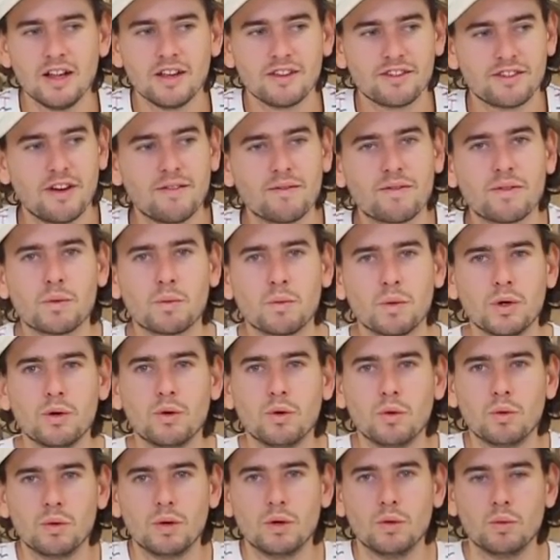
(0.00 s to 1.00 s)
something
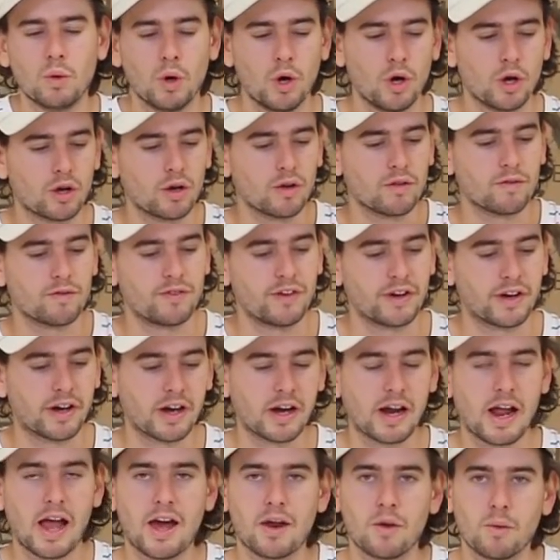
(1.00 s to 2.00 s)
we'll work on
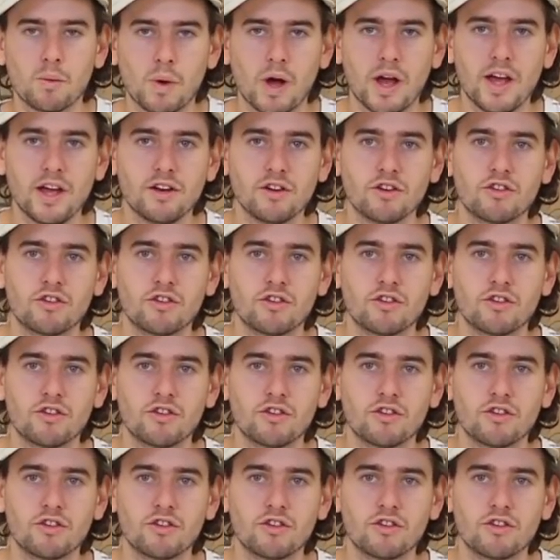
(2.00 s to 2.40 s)
figuring out a way